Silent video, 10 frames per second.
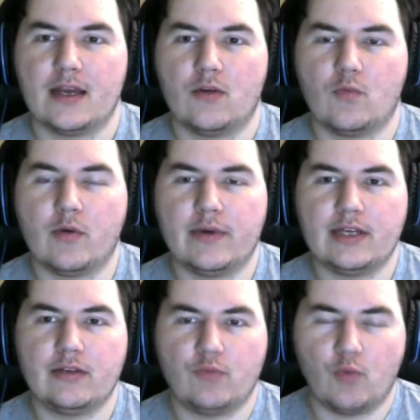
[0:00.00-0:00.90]
when
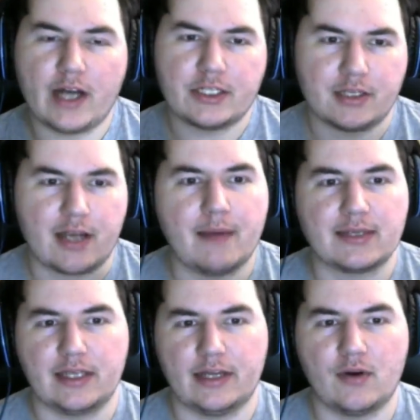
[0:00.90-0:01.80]
we watch the comics
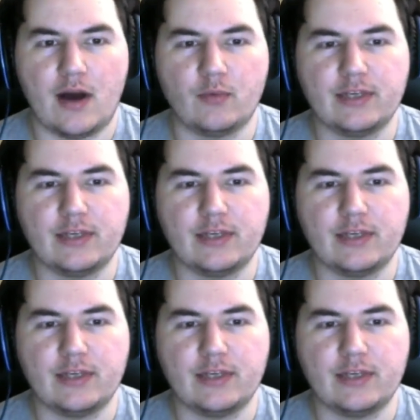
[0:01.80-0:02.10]
later on,